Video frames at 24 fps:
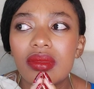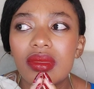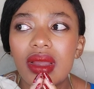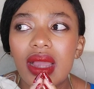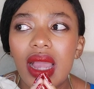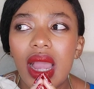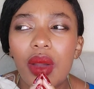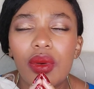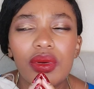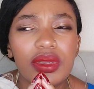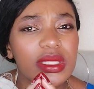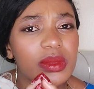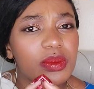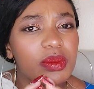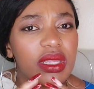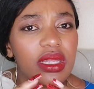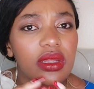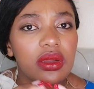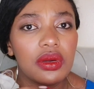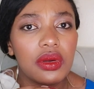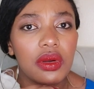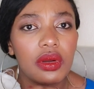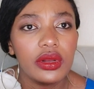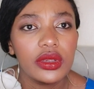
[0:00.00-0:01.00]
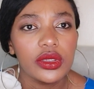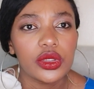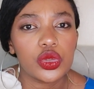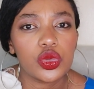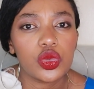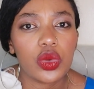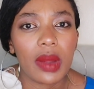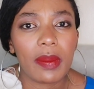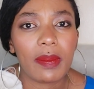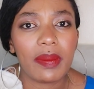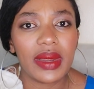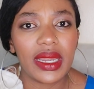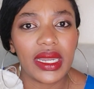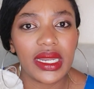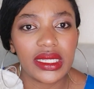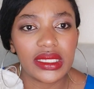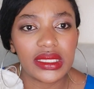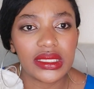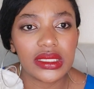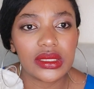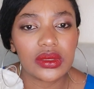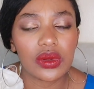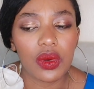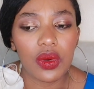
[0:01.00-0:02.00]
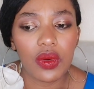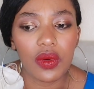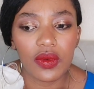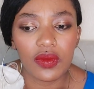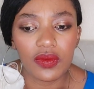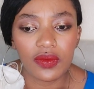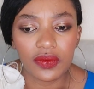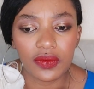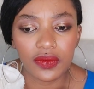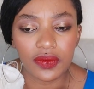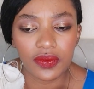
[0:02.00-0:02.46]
I was being called to a place of.